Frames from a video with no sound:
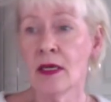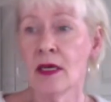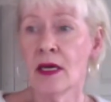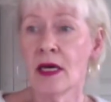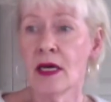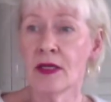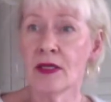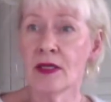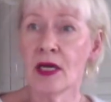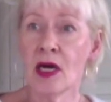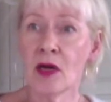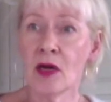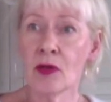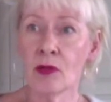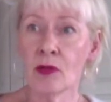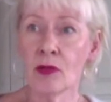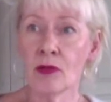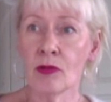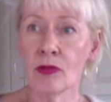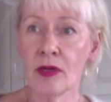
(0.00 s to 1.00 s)
how
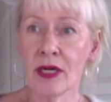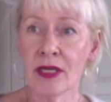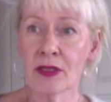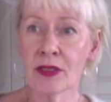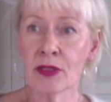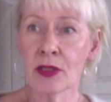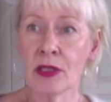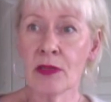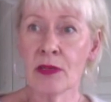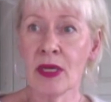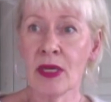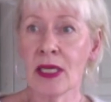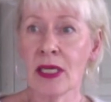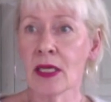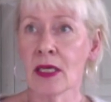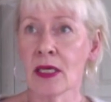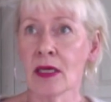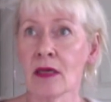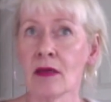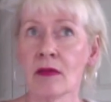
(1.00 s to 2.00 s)
you actually make
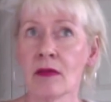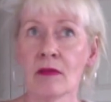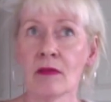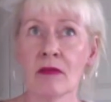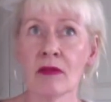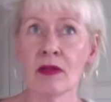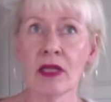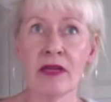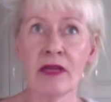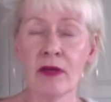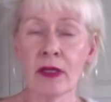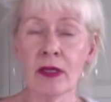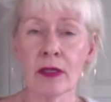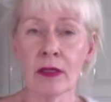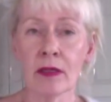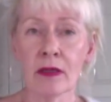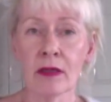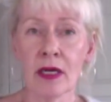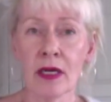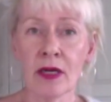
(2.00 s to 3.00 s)
a living
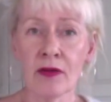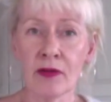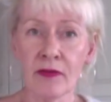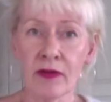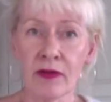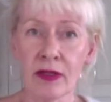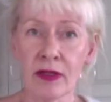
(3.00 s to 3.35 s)
out of it.